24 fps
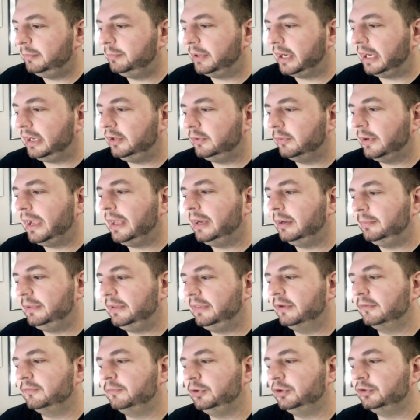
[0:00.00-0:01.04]
but I knew I had to be
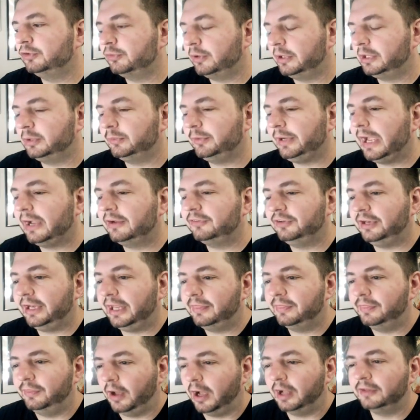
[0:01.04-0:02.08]
there for your trailer reaction
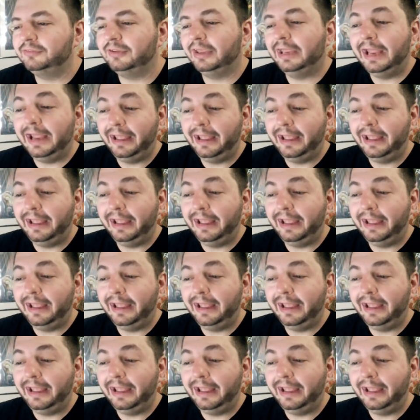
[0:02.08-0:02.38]
and thoughts.